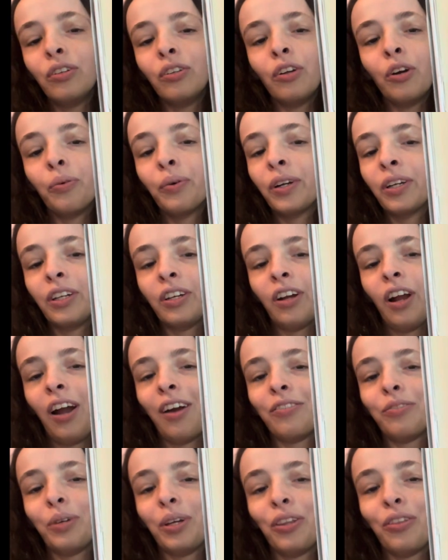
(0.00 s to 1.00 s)
nowhere near
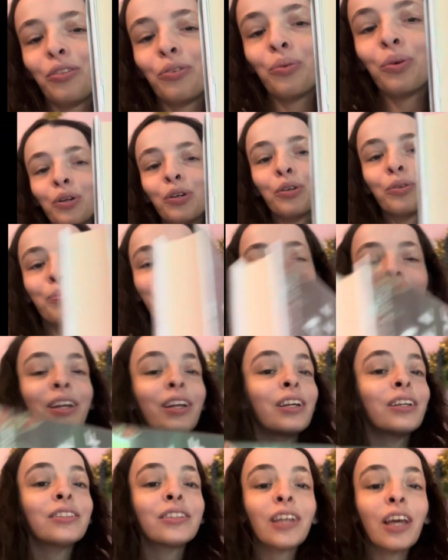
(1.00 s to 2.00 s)
halfway through, but it
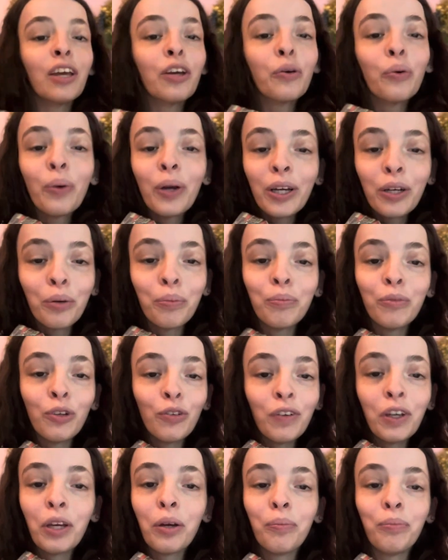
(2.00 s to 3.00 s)
is a quick
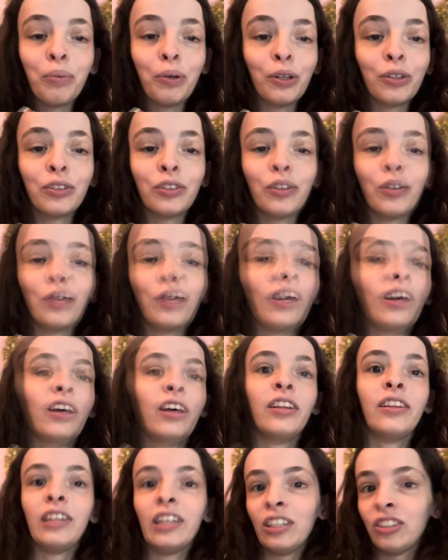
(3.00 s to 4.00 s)
moving book so
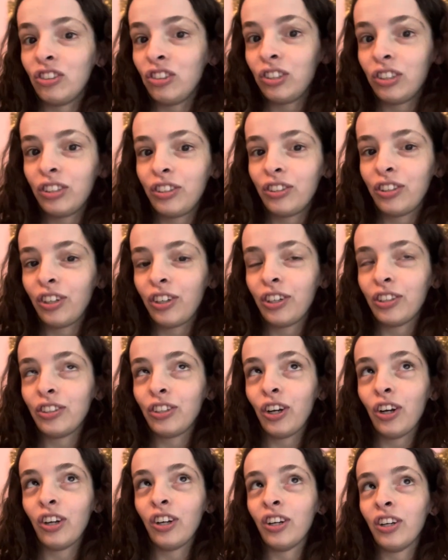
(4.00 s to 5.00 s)
far. Things just took a
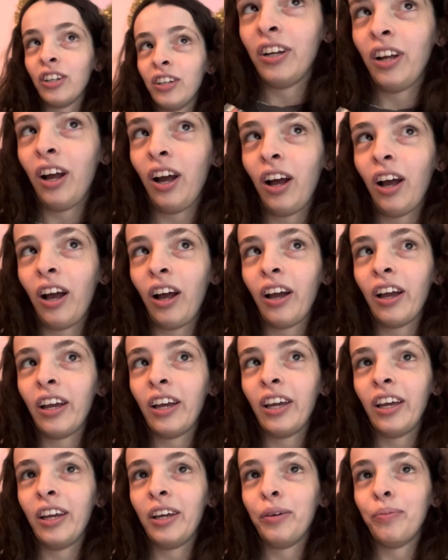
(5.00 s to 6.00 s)
turn.
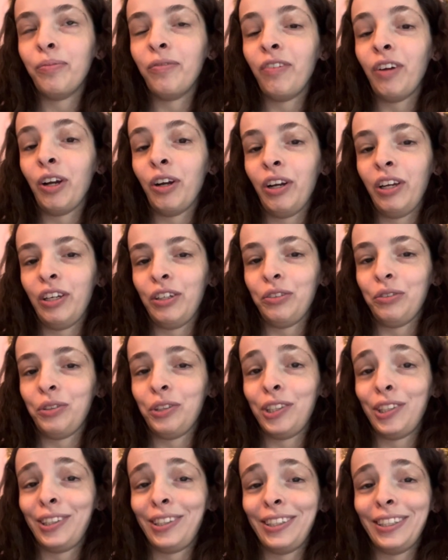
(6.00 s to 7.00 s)
I am very
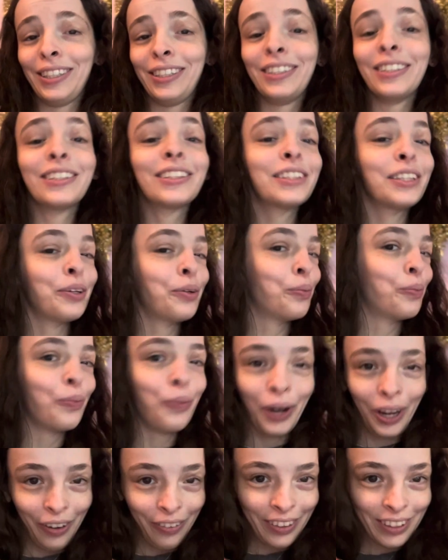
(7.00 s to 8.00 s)
interested to see
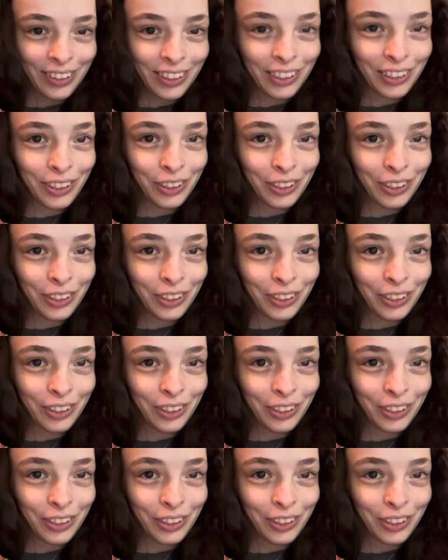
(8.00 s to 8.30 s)
where this is